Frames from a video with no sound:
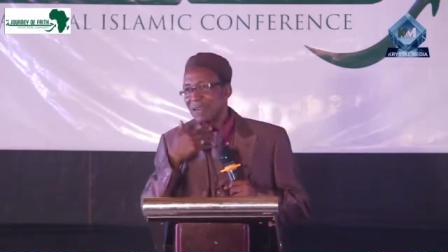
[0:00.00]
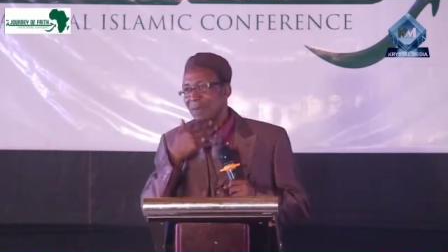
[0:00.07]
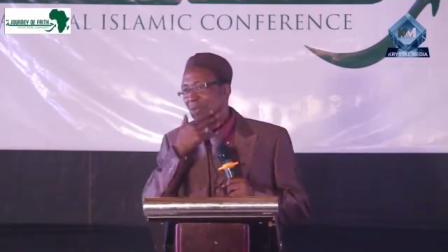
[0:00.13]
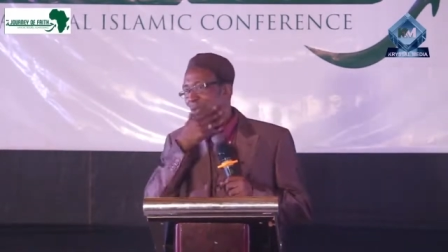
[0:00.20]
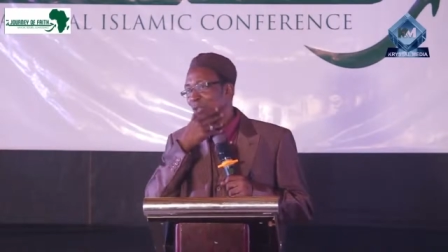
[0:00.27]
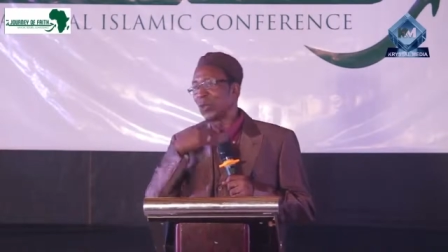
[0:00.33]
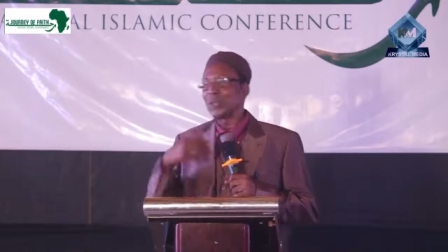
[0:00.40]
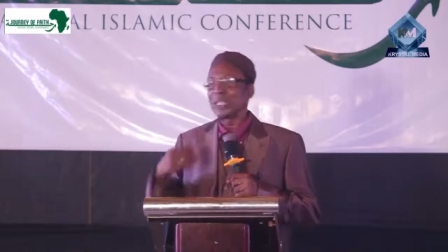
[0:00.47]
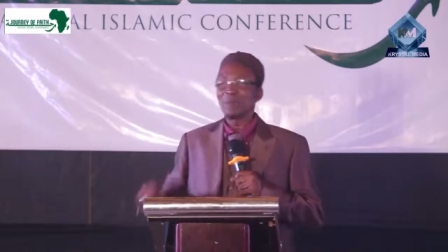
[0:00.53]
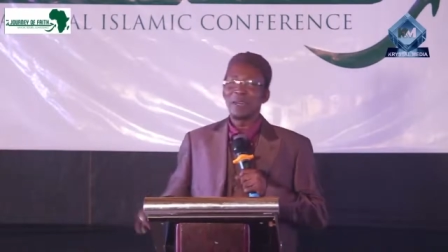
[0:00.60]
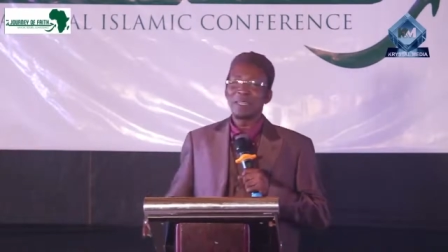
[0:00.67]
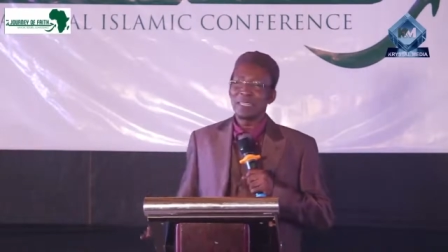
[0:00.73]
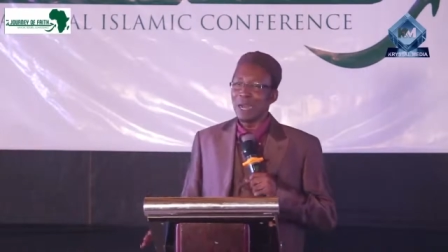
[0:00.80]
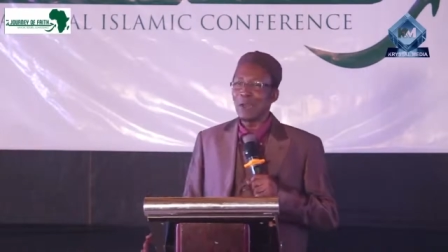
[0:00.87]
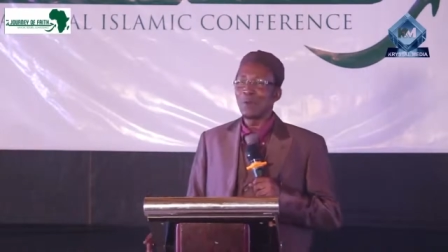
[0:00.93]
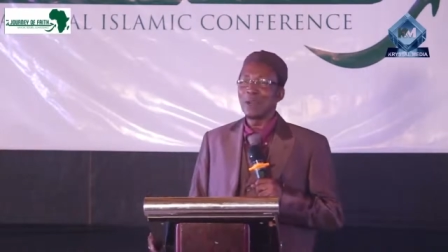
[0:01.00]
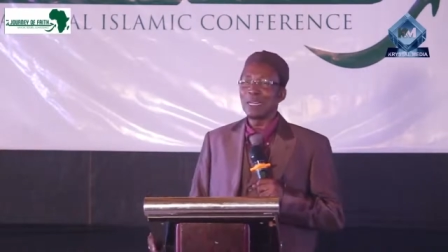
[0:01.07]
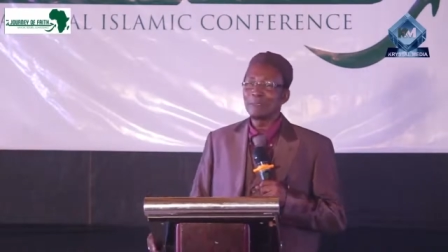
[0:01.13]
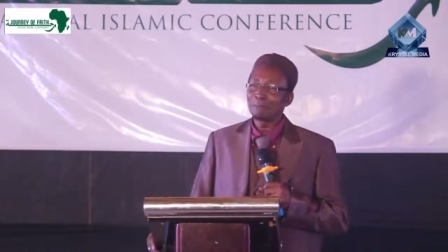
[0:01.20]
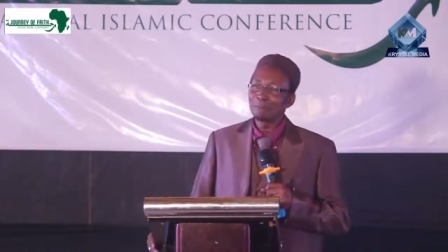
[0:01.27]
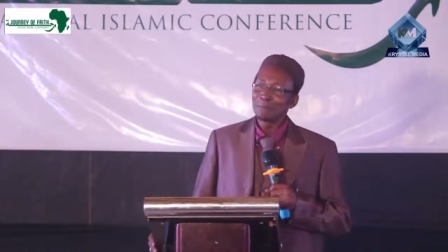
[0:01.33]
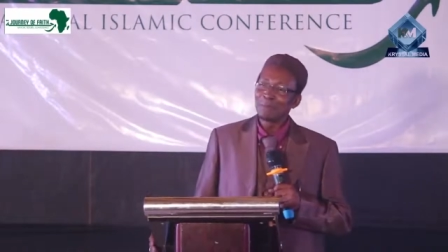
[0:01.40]
I'm not talking about that one.
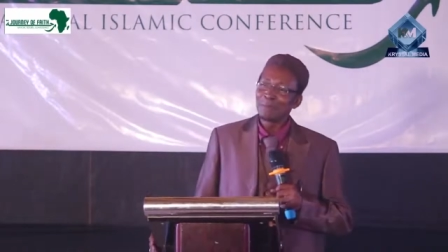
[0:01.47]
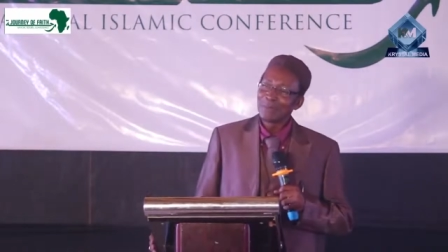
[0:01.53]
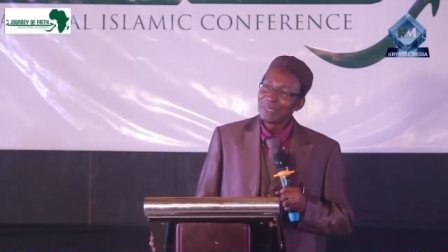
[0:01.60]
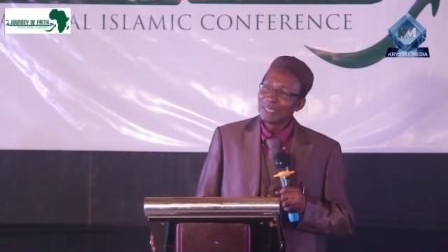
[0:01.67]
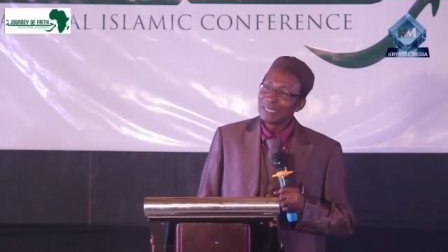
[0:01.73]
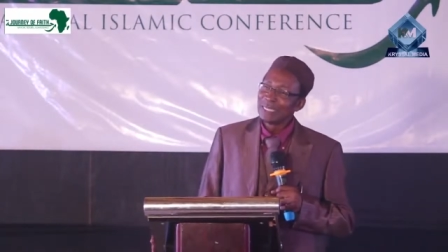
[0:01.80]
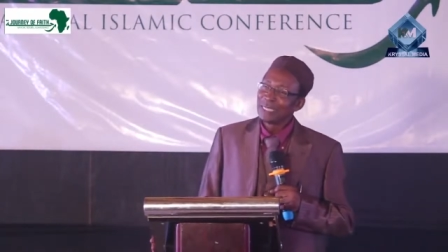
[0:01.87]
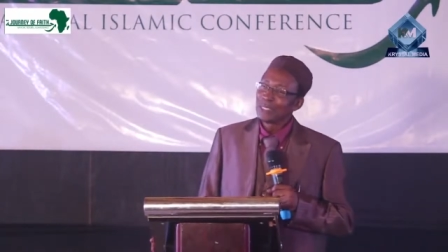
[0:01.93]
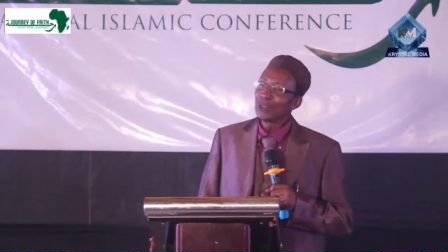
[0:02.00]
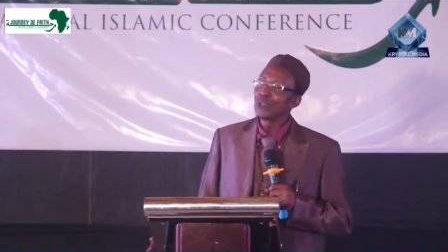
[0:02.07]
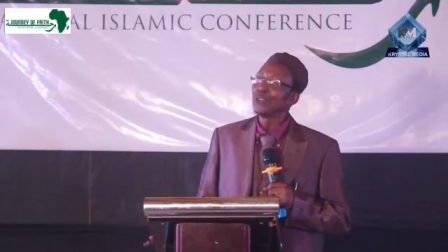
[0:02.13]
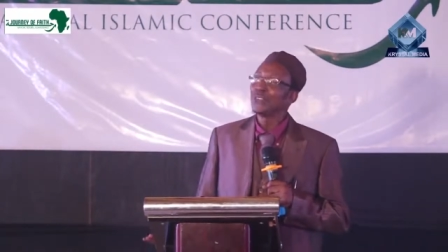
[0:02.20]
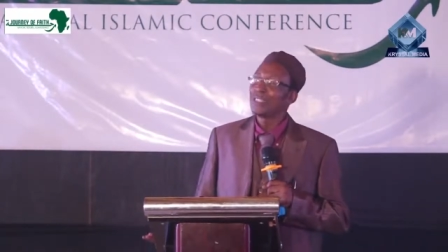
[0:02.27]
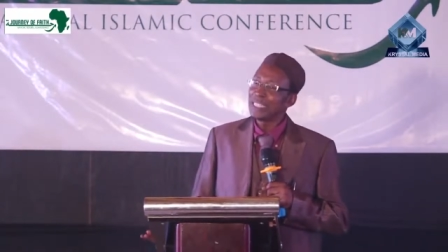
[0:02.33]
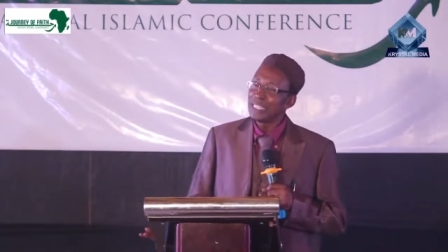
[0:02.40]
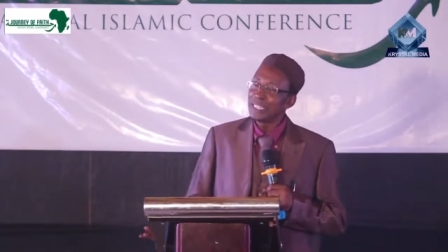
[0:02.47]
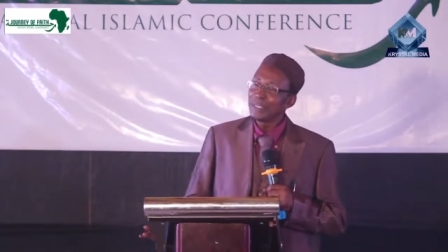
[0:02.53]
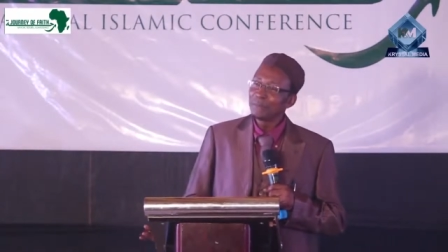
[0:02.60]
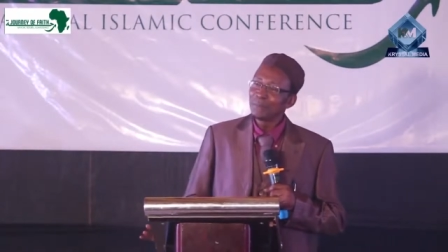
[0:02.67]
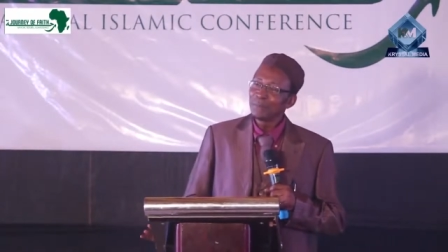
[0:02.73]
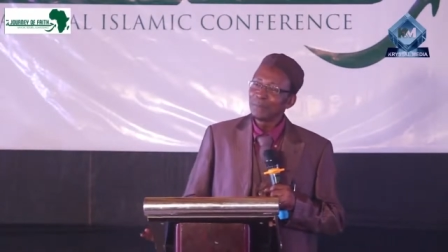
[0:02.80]
So you see,